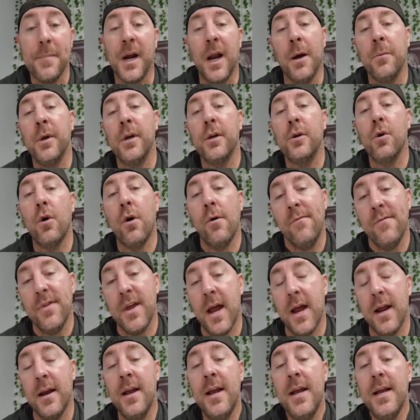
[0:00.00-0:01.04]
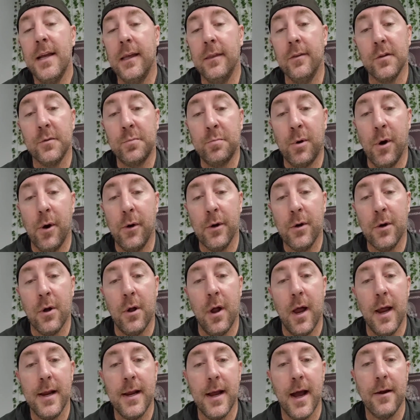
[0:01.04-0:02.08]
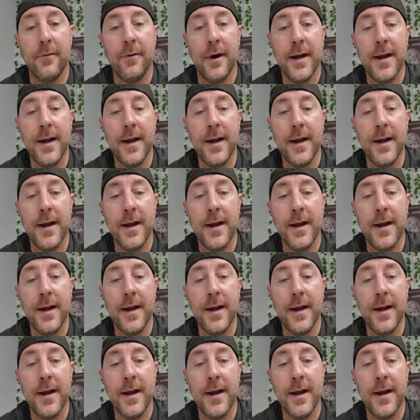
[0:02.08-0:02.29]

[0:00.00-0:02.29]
But I'm going to go over that in this protocol I got